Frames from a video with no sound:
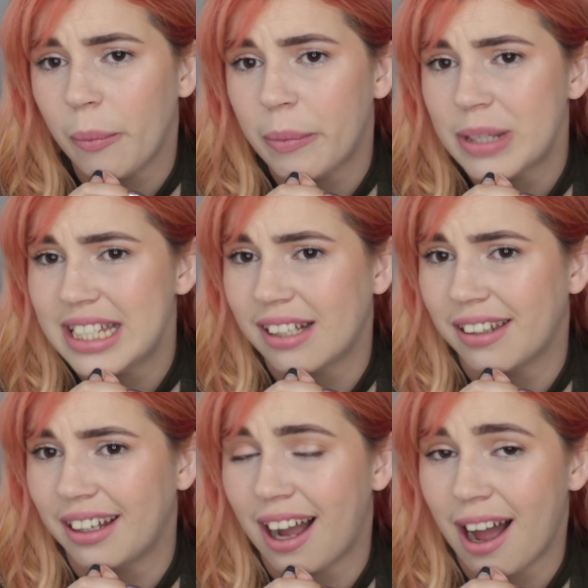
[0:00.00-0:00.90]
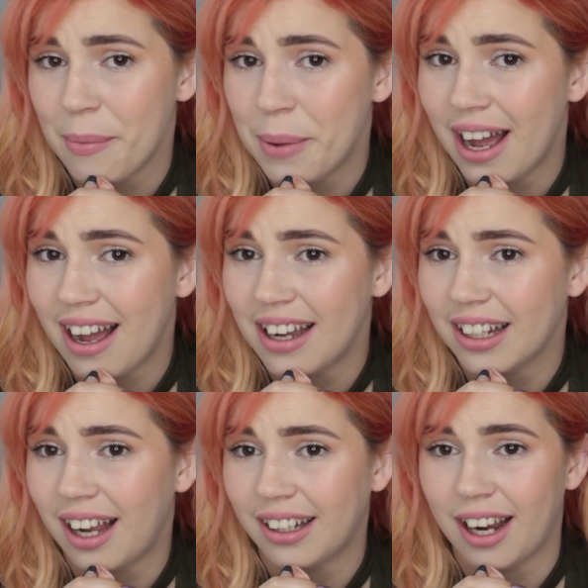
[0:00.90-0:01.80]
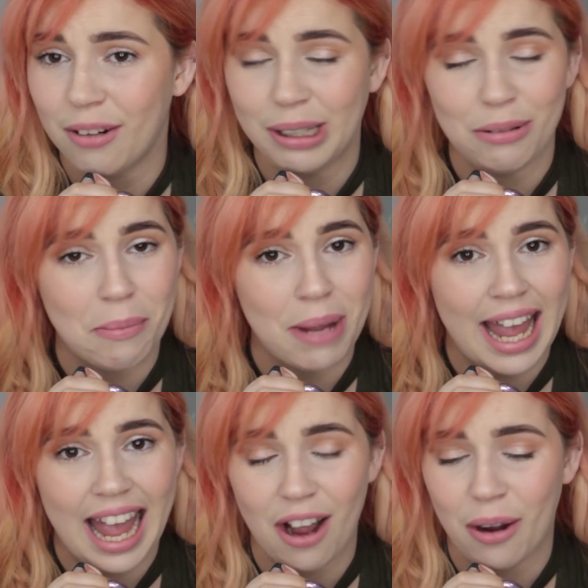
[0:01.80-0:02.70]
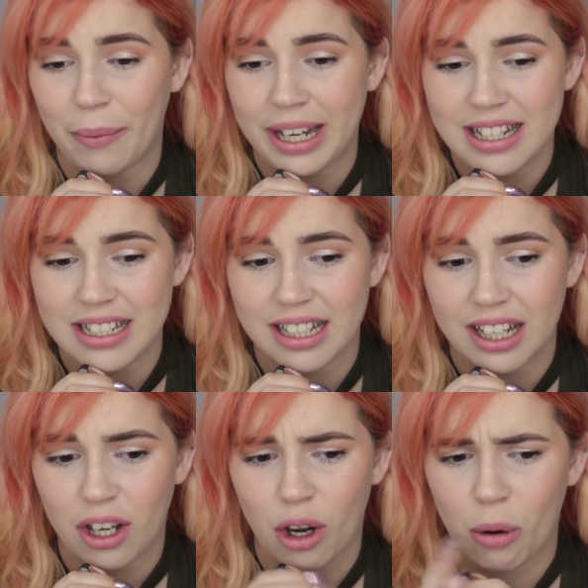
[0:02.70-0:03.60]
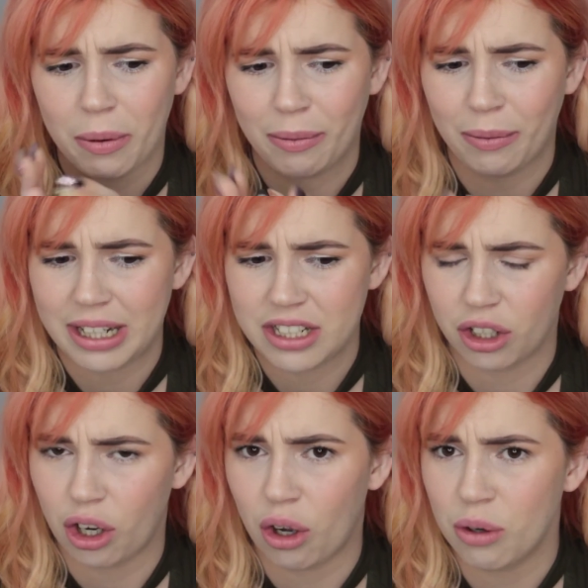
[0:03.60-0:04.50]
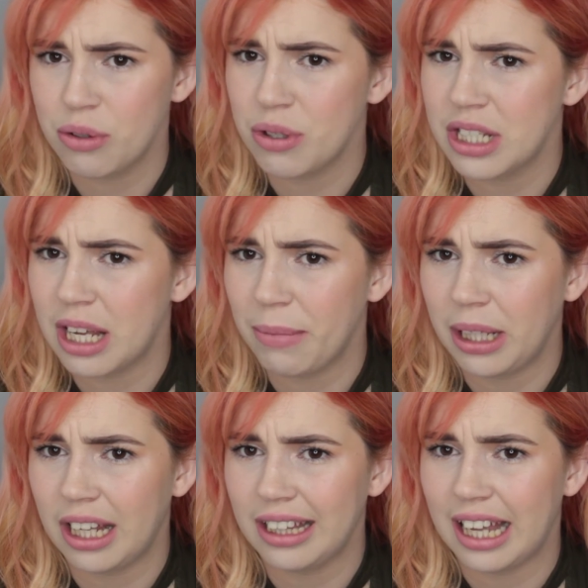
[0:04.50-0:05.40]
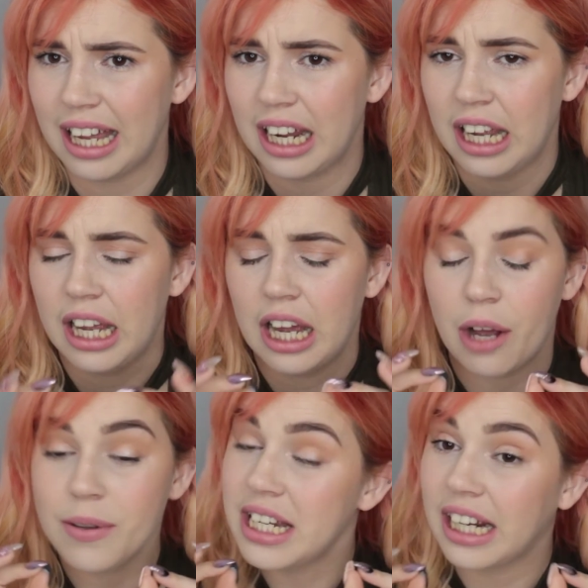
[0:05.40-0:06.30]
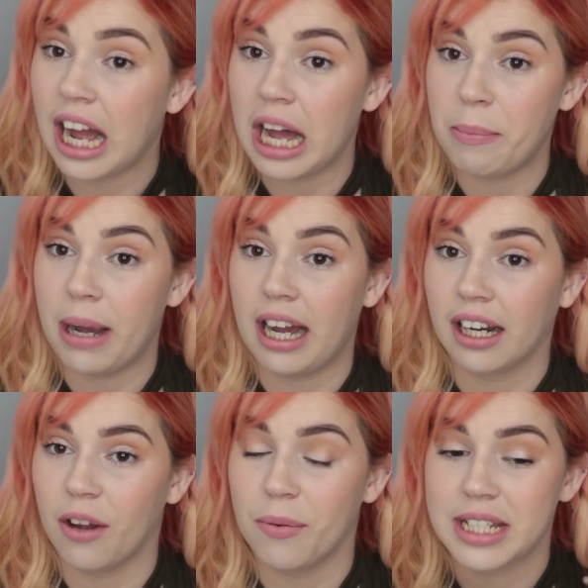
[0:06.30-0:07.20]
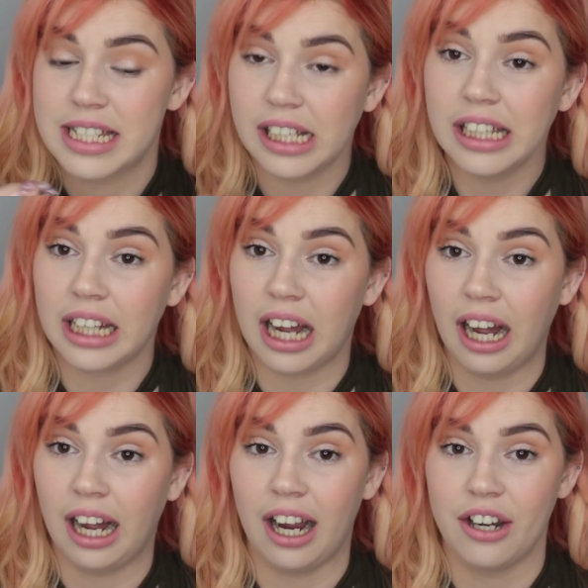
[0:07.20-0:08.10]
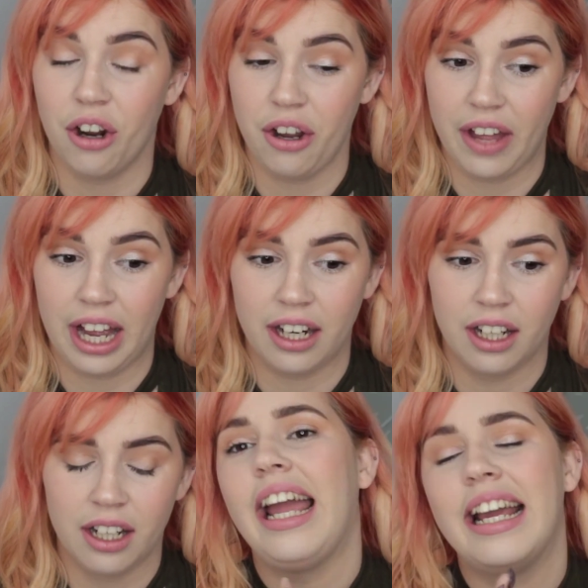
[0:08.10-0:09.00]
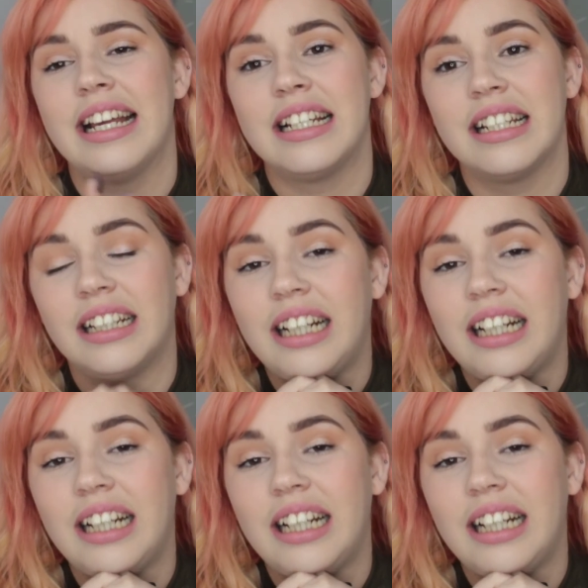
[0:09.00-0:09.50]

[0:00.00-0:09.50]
we were still in the car park. I can't really remember how it went, or we went to Coles or something like that. I was in a car park. I was still in the car, I know that. And